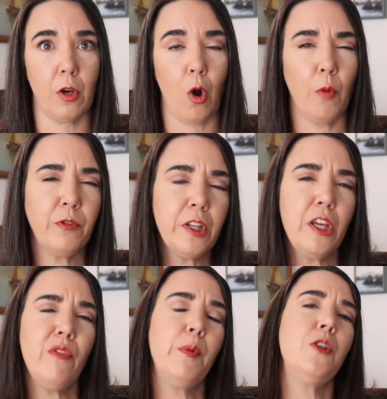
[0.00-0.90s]
Hopefully
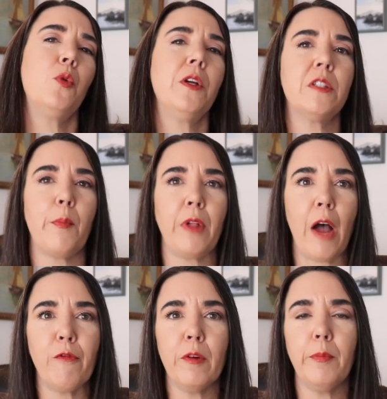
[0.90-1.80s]
you've been doing some
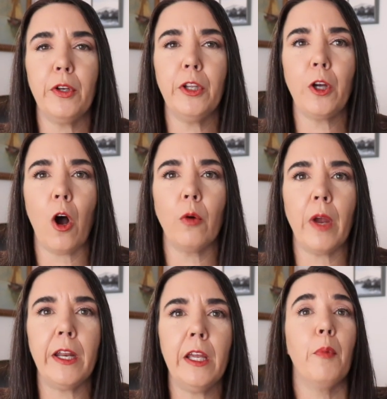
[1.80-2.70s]
platform building
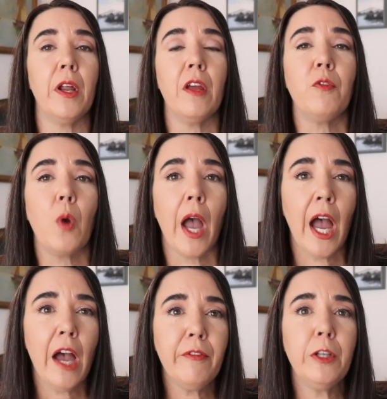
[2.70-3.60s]
already, but if you
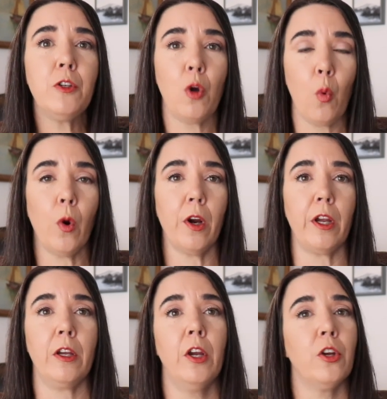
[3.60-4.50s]
haven't, don't
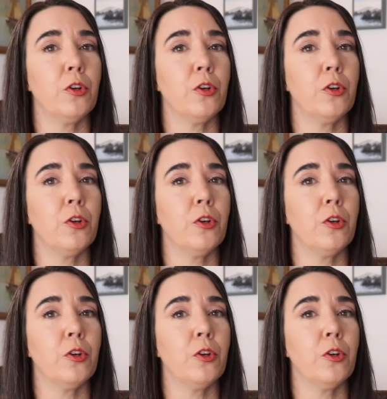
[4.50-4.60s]
worry.